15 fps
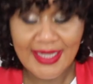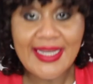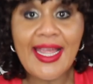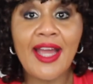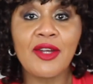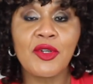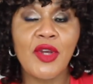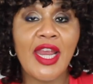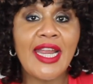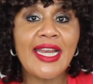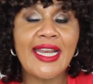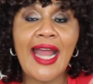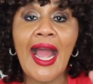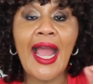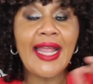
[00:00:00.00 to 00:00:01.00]
Now,
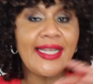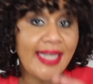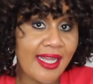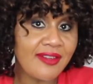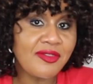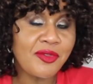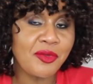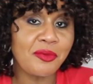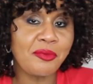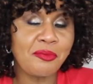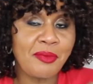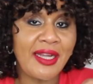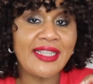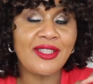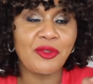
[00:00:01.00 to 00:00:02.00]
granted, I love
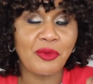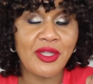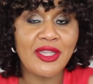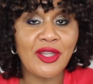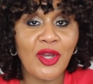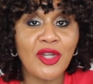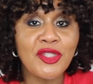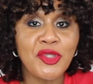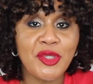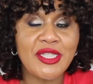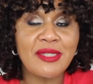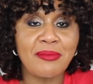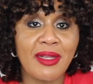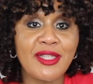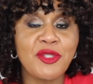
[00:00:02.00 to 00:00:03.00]
my when laundry
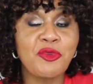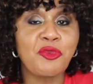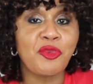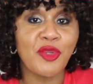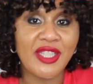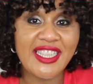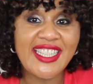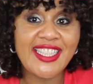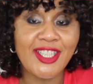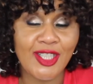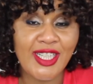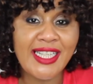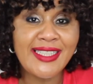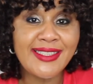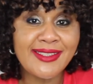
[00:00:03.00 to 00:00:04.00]
smells really
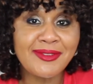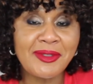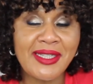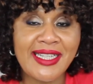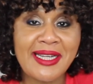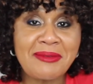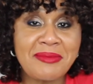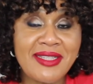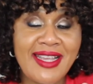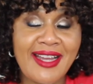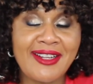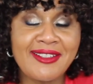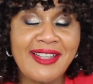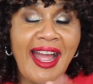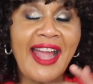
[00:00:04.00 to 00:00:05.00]
good when it comes
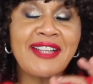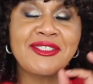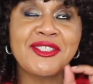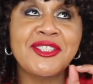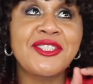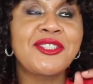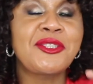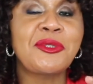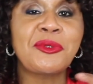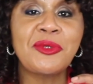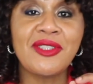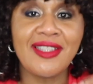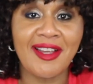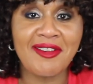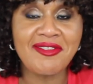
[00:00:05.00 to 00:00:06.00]
out. I do
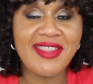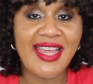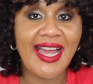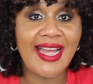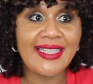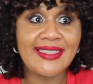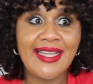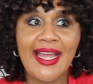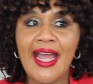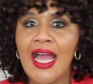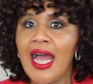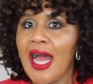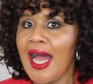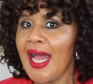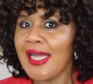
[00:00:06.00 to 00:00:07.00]
love that.
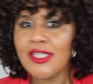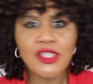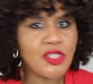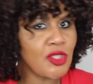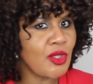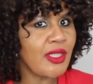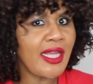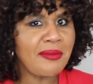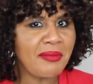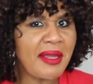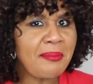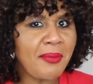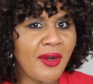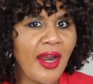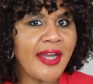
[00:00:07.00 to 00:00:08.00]
I just don't like
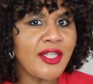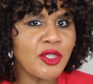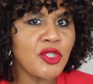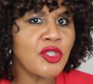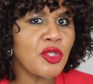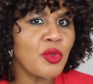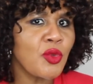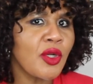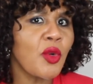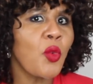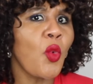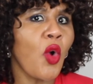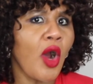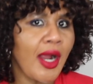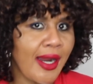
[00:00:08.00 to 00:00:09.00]
my, I just don't want
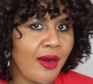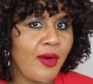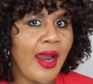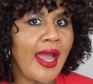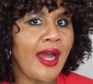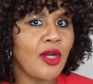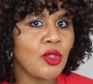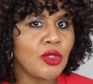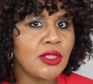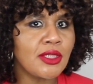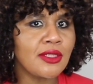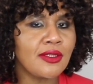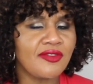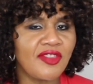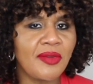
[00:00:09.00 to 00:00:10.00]
to walk around
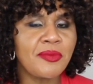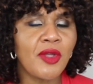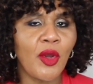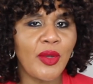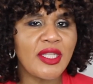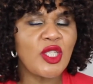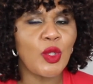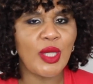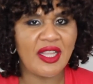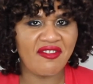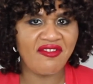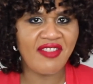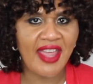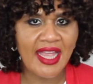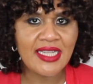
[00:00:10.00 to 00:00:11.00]
if I'm going to an
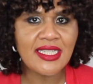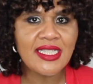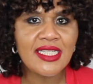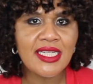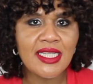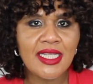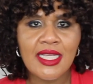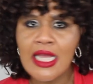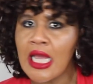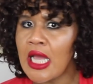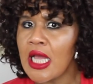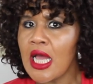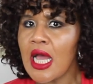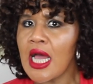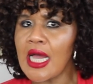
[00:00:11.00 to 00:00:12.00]
event.
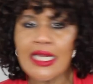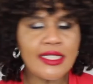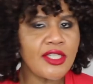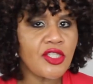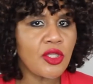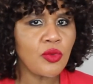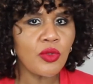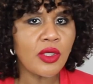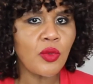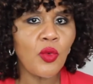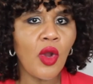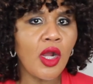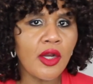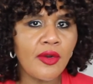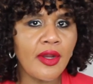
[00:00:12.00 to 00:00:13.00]
I just don't want
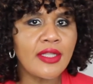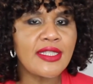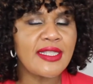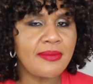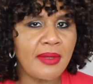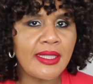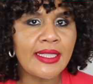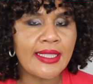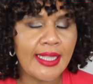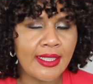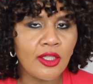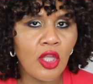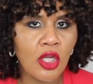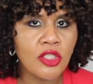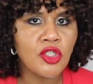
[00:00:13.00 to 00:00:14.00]
to walk around smelling
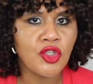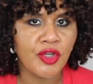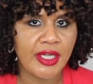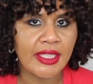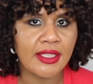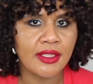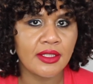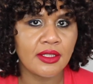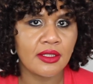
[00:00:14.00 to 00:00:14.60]
like laundry.